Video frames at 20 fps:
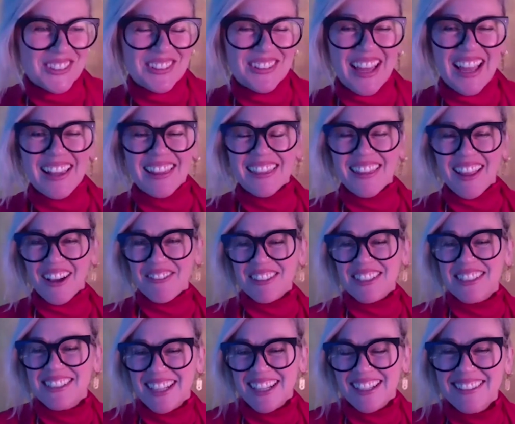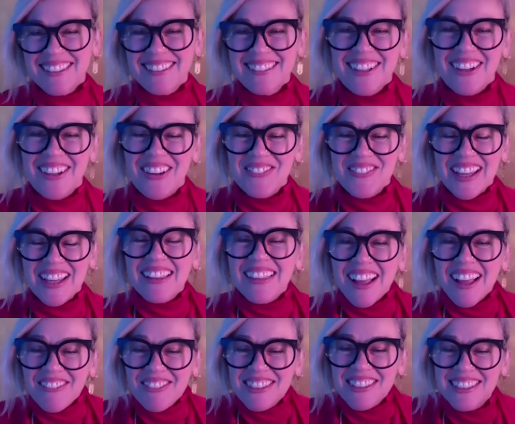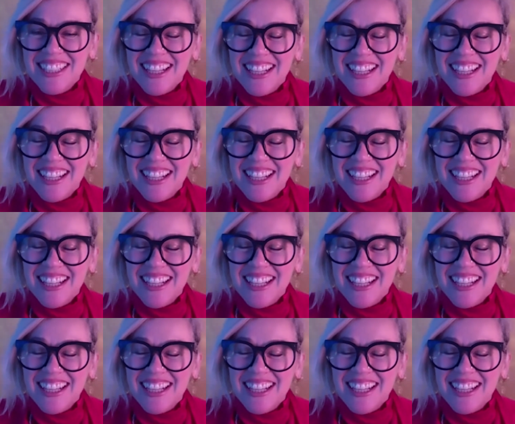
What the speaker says: They love a dust up. They like